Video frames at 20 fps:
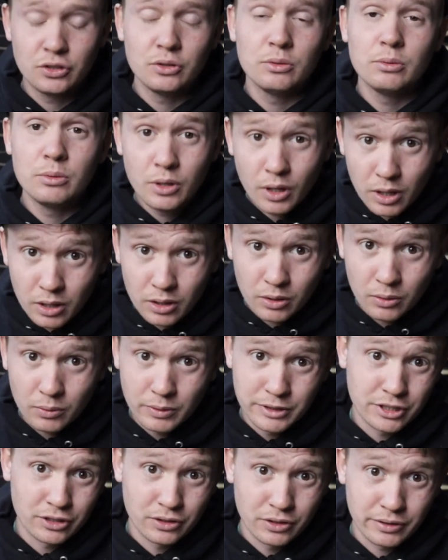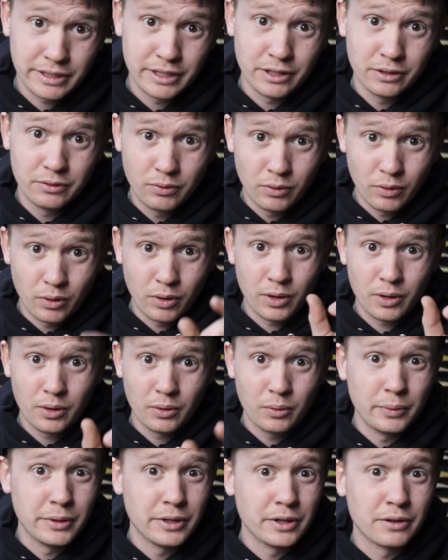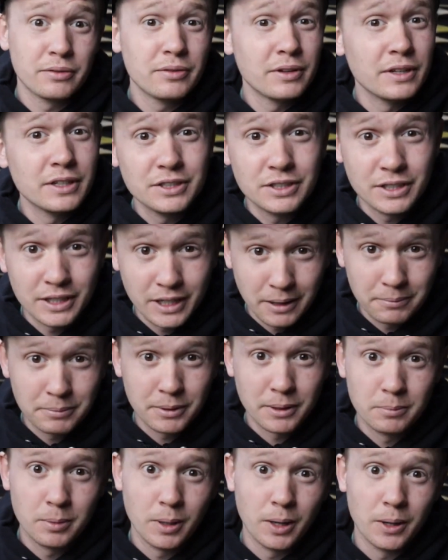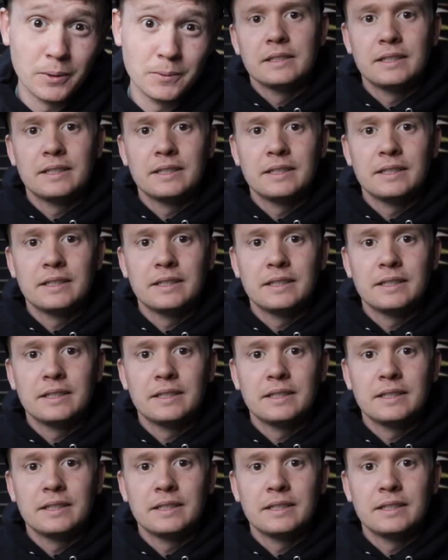you know what you're looking for when you're finishing up your bow.